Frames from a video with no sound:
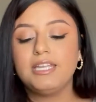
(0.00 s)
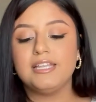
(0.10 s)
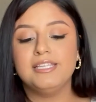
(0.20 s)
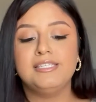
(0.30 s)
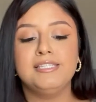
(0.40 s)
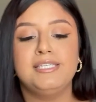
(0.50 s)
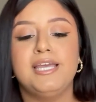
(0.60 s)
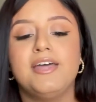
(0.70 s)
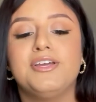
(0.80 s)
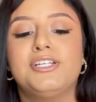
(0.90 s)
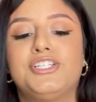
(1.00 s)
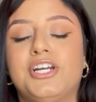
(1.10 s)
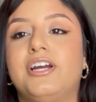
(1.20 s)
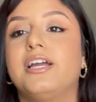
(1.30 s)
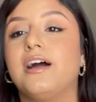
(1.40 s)
this is the other
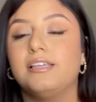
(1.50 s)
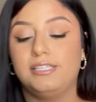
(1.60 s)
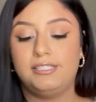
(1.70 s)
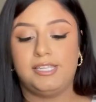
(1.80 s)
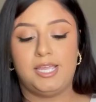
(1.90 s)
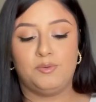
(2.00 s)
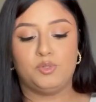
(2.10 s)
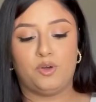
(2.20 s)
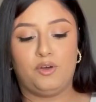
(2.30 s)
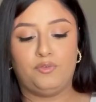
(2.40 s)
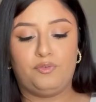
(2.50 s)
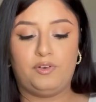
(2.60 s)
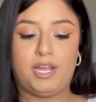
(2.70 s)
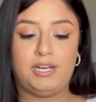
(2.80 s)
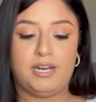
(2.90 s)
shirt. It costs the same,
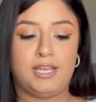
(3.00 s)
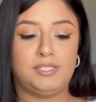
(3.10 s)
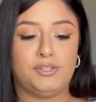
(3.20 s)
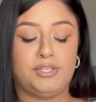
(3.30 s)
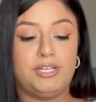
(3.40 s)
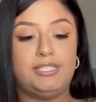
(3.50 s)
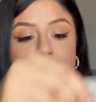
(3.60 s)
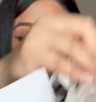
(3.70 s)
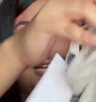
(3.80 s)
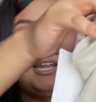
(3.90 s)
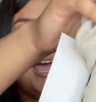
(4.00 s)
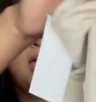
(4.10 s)
$12.99, so 13